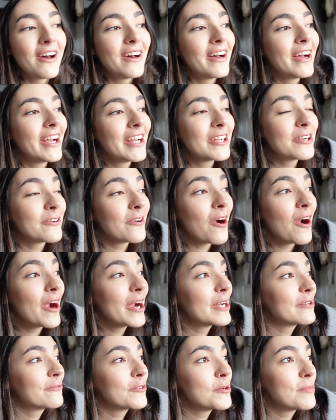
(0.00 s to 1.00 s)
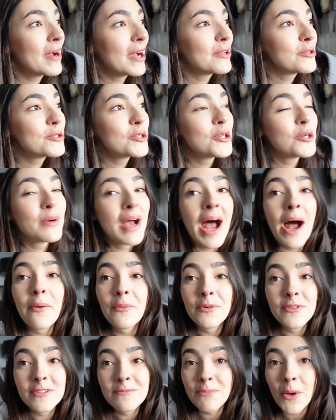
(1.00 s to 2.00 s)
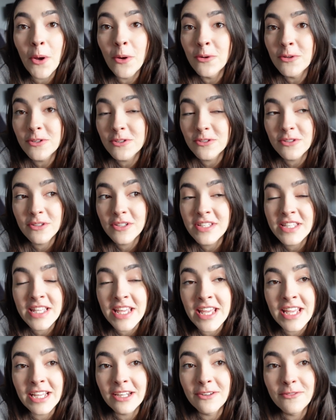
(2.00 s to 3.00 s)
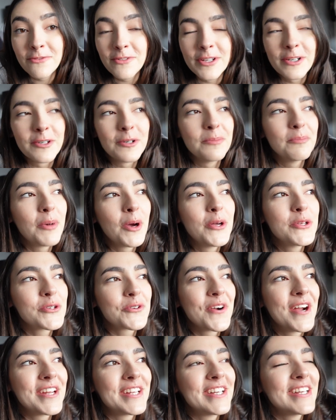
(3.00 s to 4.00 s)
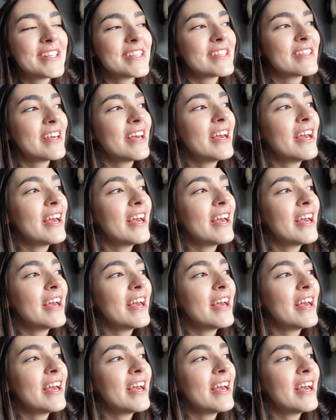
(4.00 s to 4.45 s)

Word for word: I cried for about two hours post seeing the film, post credits.